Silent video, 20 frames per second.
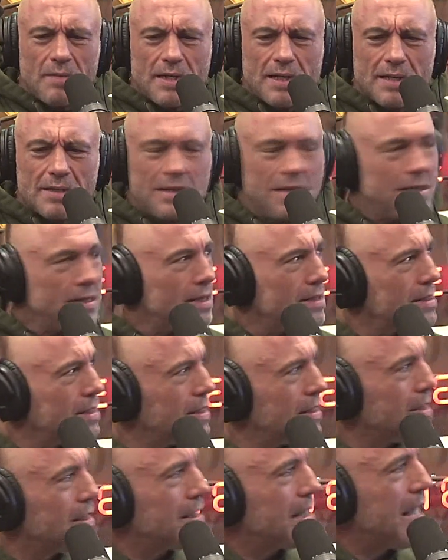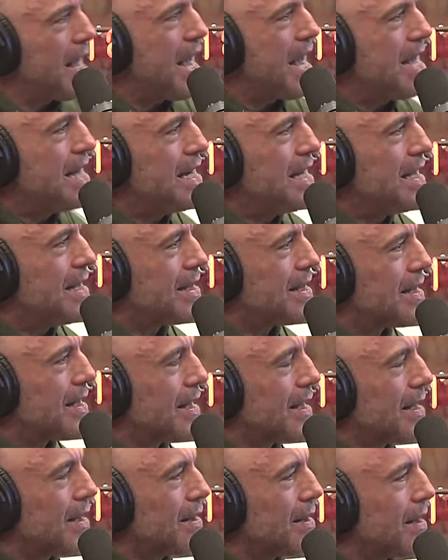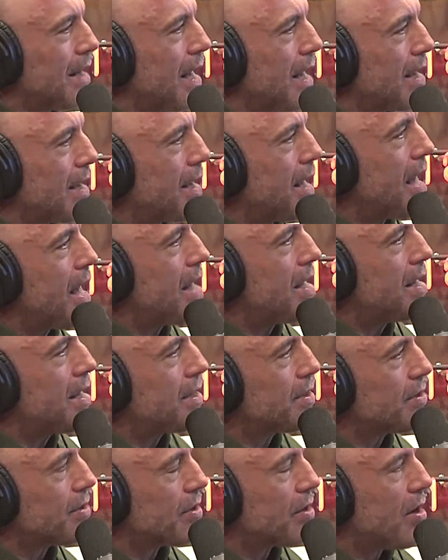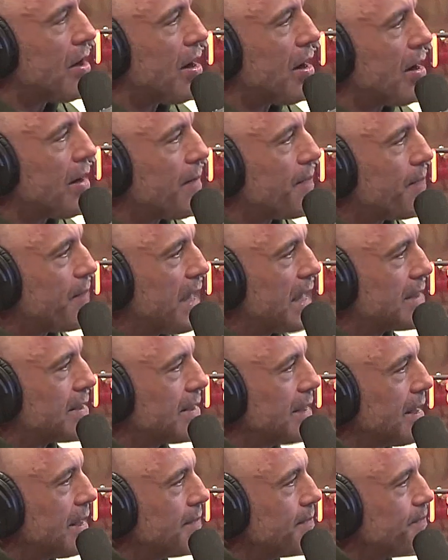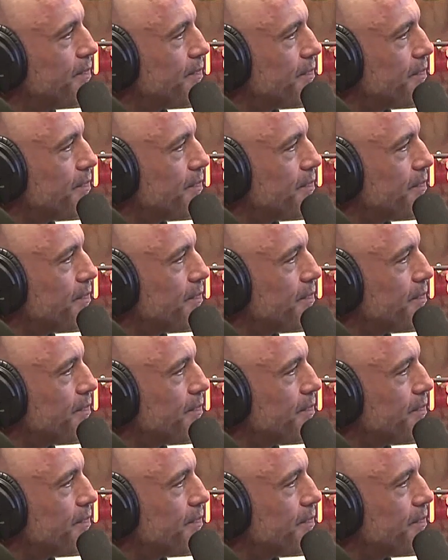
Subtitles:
Because it doesn't look anything like any other car. That's it.